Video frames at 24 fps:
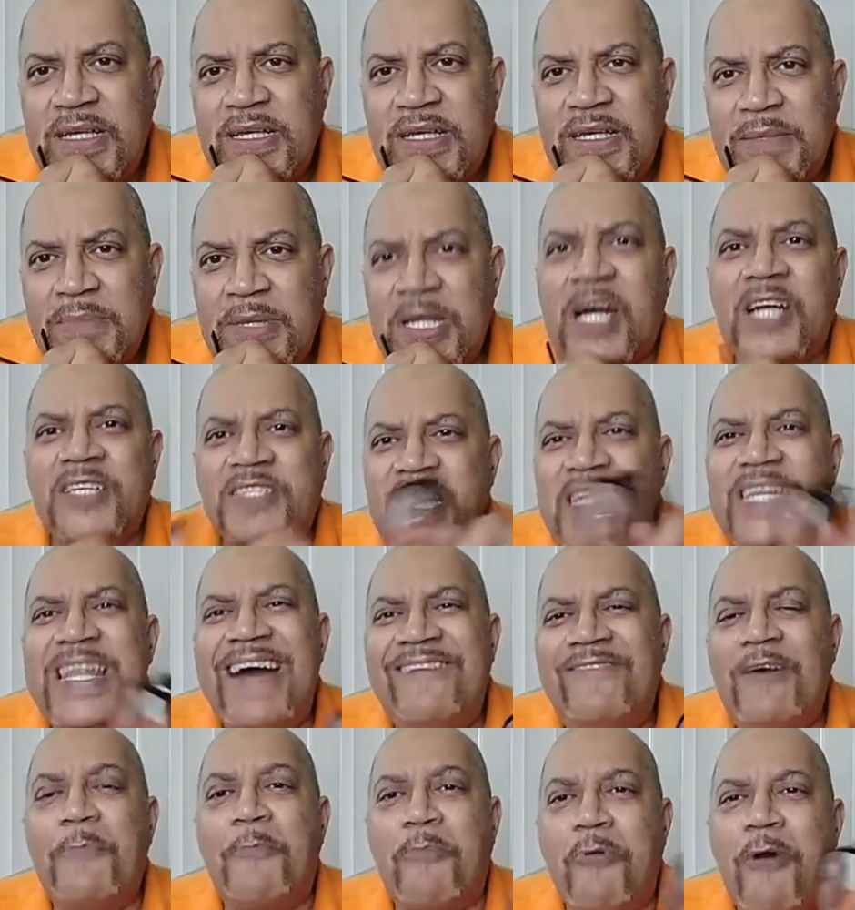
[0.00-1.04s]
because he
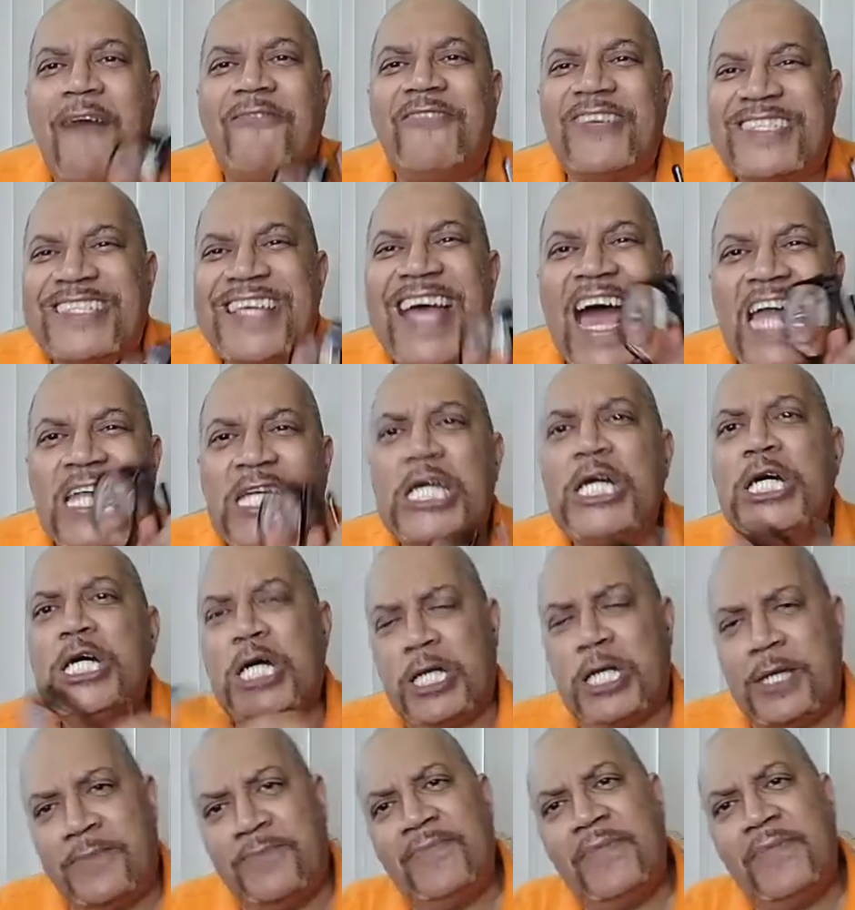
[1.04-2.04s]
never prophesied good.